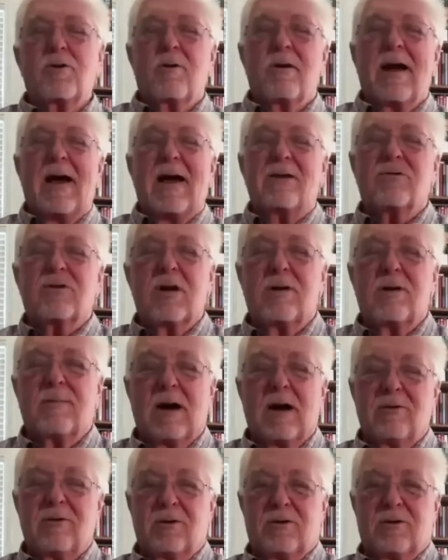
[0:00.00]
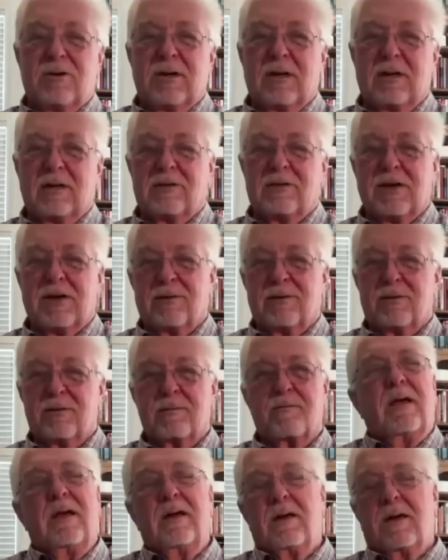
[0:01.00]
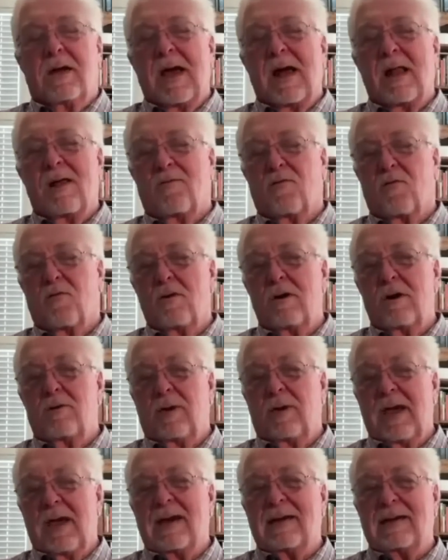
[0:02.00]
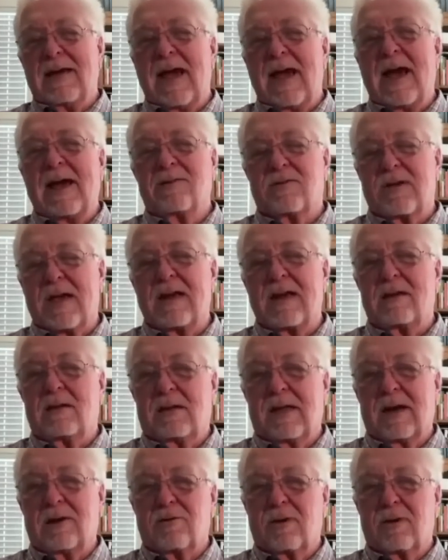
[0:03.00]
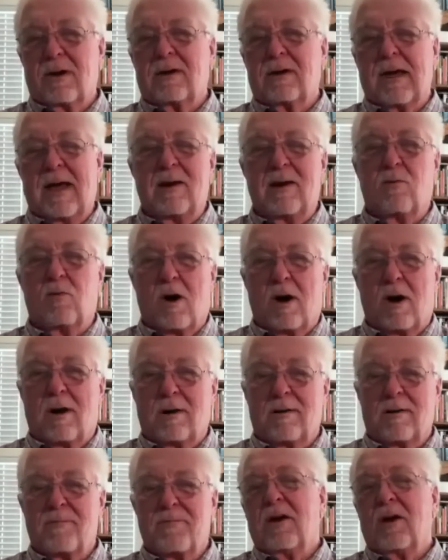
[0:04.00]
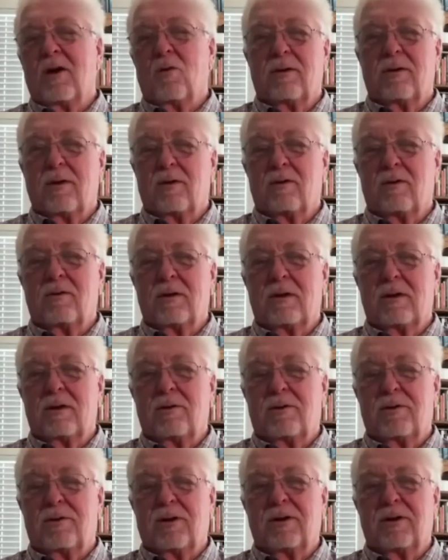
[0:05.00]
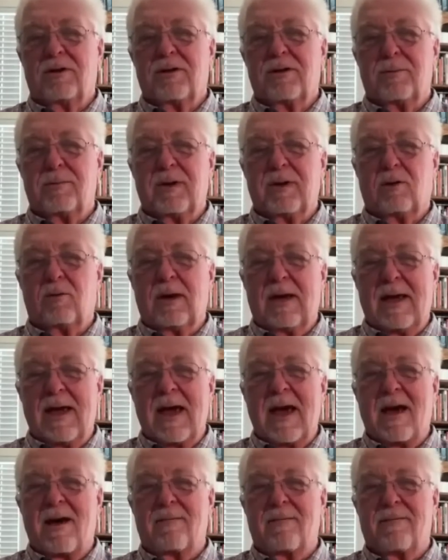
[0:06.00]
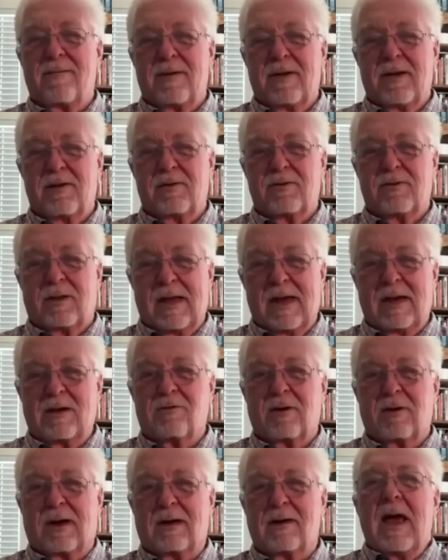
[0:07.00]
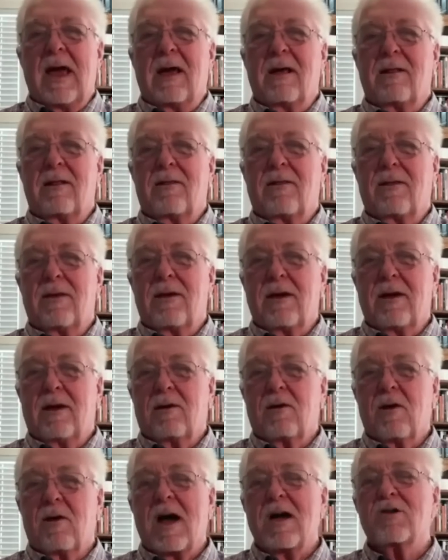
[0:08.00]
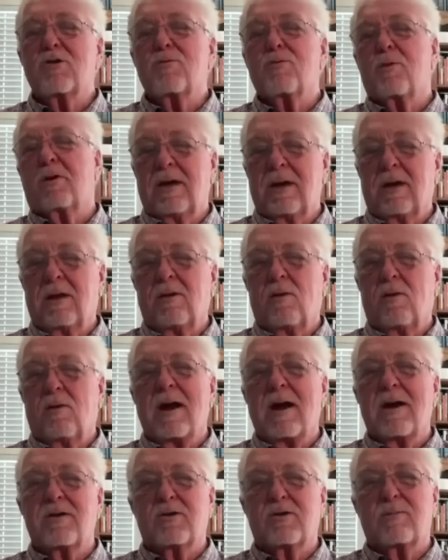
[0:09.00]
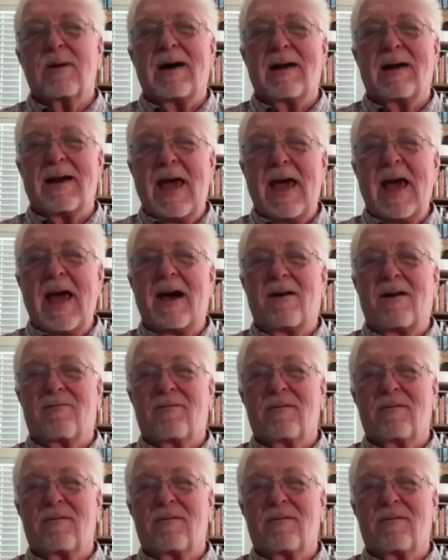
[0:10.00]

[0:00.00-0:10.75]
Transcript: you're asking about utilities. In California, we had gas and electric and water. Here, the only utility bill we have is electric, and the cost per kilowatt is about half